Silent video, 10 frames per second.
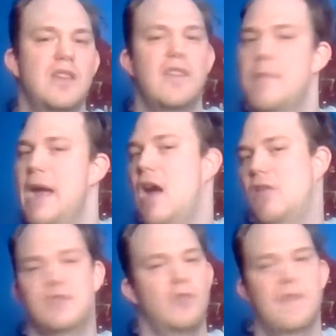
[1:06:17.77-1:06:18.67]
to their
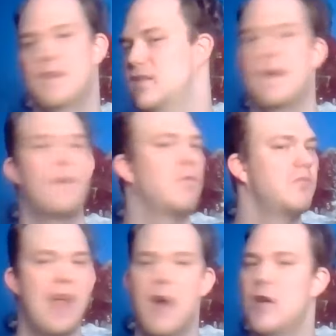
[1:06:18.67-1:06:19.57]
parents or their, to their
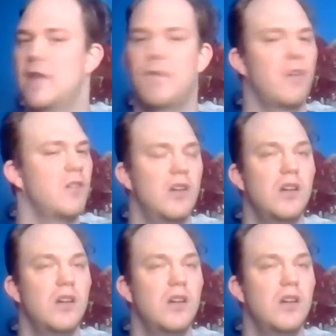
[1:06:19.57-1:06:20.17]
caregiver.